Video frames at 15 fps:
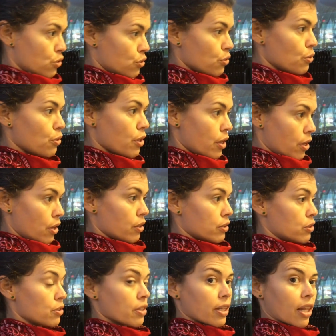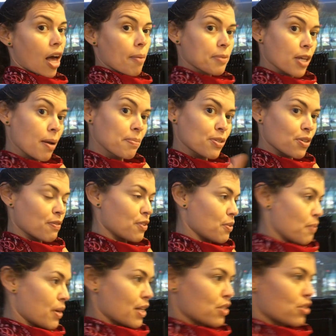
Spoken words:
to the laptop. So if you wanna